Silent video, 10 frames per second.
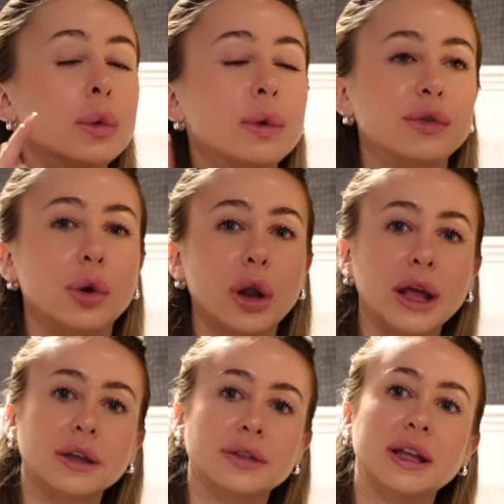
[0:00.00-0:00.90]
we've got
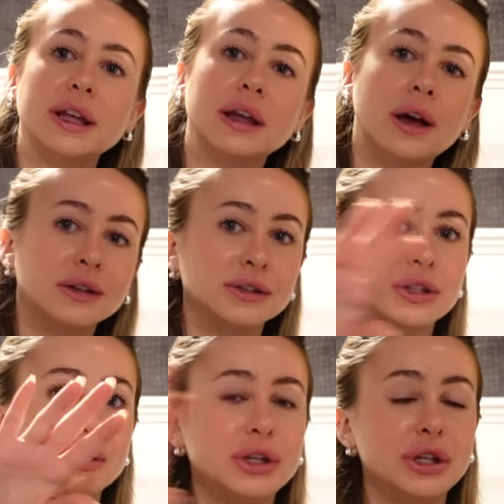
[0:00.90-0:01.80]
like the
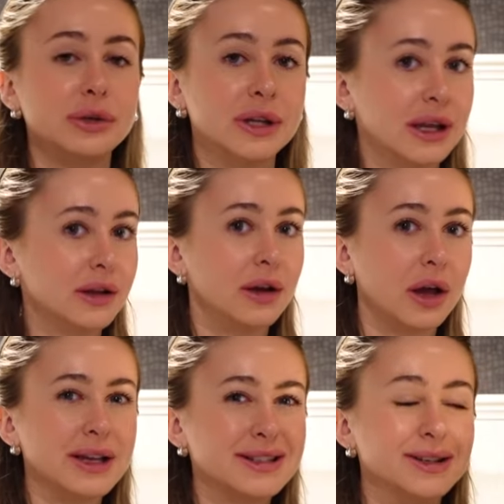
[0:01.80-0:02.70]
under the unit
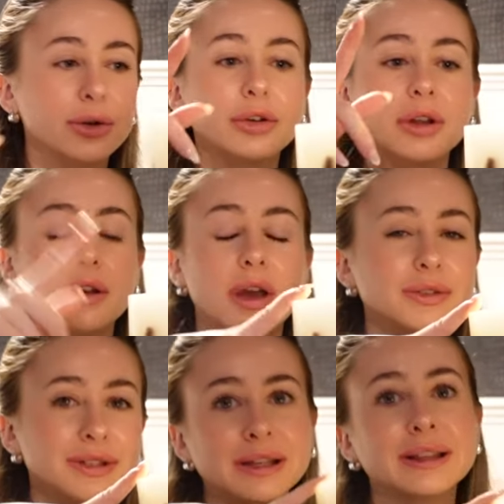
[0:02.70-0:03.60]
lights on and I'll
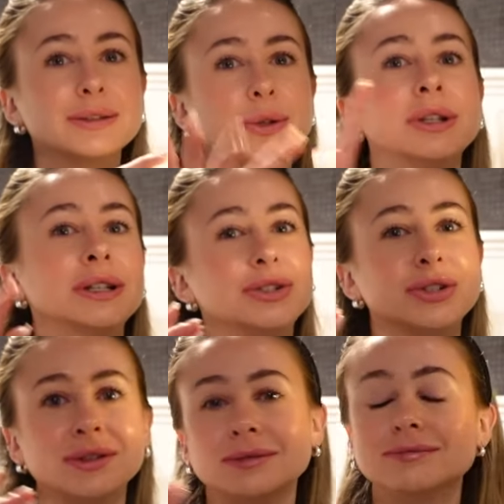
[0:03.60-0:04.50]
stick this on and it's
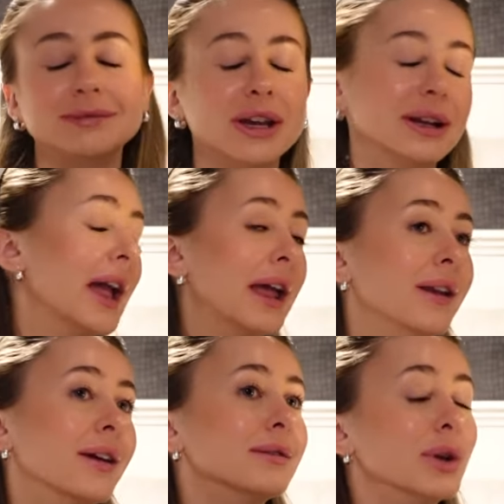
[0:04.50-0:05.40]
just
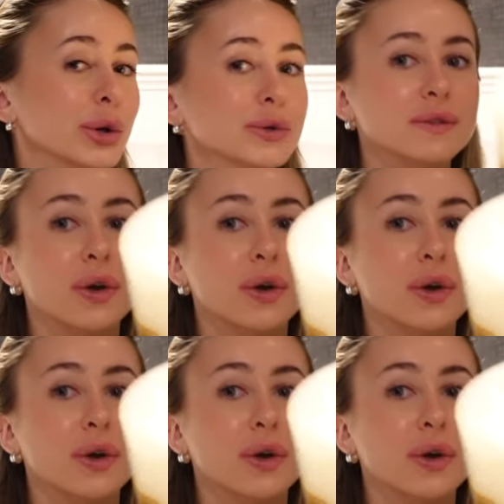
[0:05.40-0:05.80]
again cozy